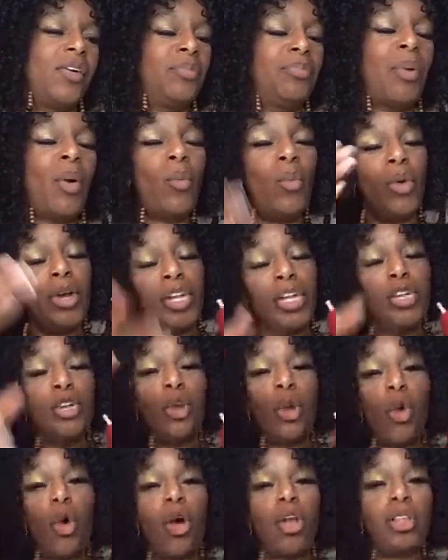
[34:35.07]
But what do you
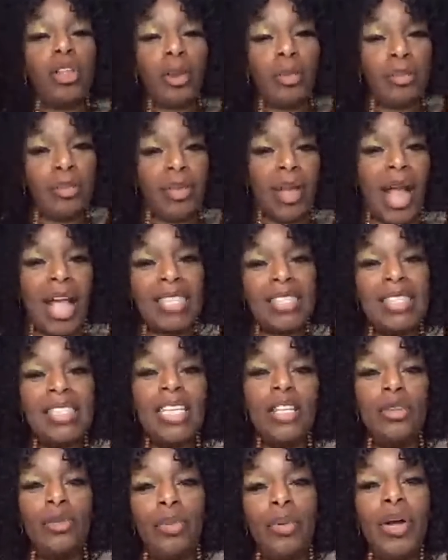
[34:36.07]
call them? I
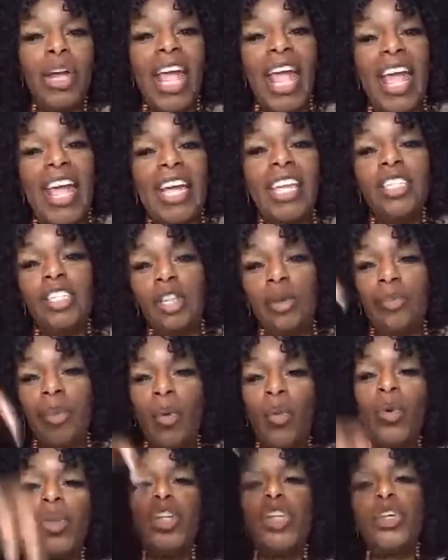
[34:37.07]
see you put Asia,
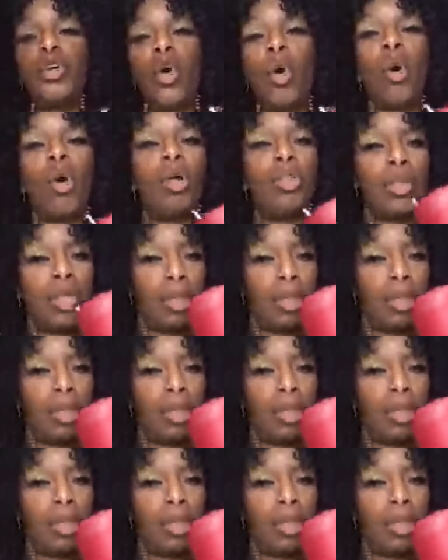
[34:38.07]
but what do you call